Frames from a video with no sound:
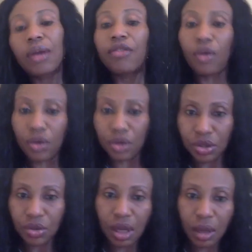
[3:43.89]
And of course,
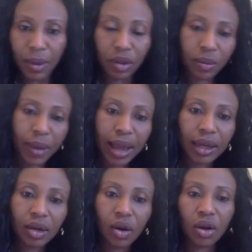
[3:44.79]
you think about the
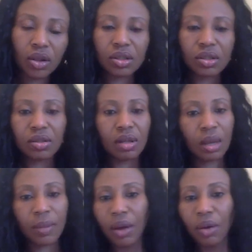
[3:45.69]
buying costs,
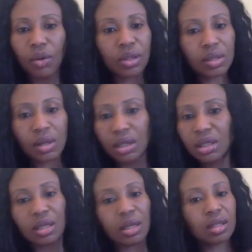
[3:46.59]
think about all the
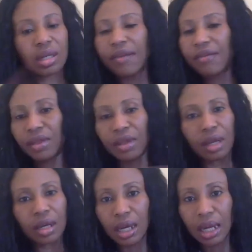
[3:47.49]
solicitors and
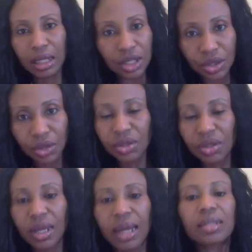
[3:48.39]
everything in addition to
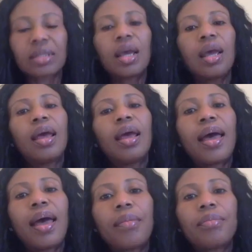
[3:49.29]
that.
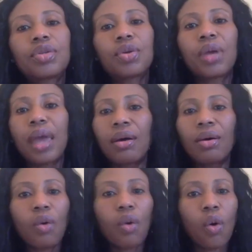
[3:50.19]
So yeah,
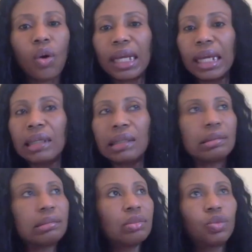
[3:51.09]
all
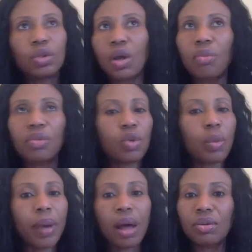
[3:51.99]
in would come to
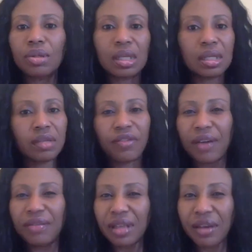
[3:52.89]
about
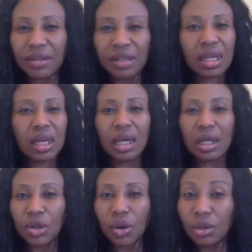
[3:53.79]
65, 70
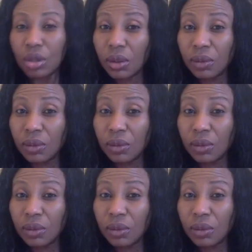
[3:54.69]
in total.